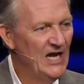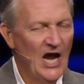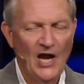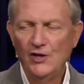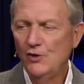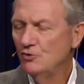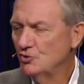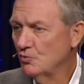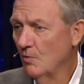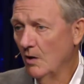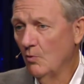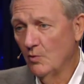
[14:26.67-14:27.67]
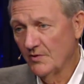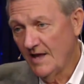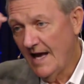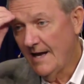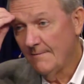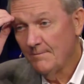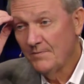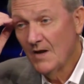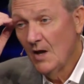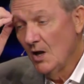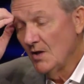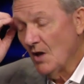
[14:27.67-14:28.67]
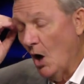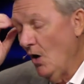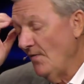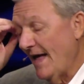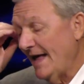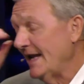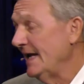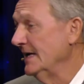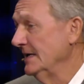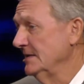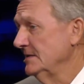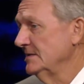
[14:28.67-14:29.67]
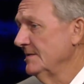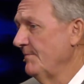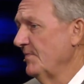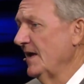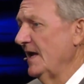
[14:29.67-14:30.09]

and you struggle with that, all that is